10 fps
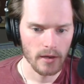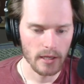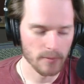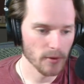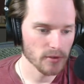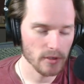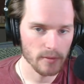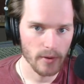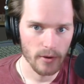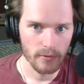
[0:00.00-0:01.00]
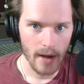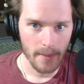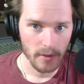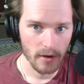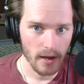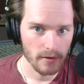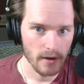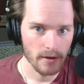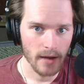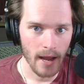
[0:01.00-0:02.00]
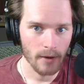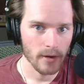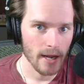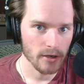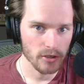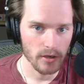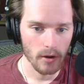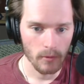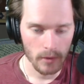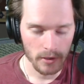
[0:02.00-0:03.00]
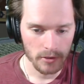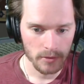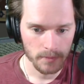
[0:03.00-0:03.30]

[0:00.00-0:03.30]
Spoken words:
It's mostly about wrapping your head around how it actually all works,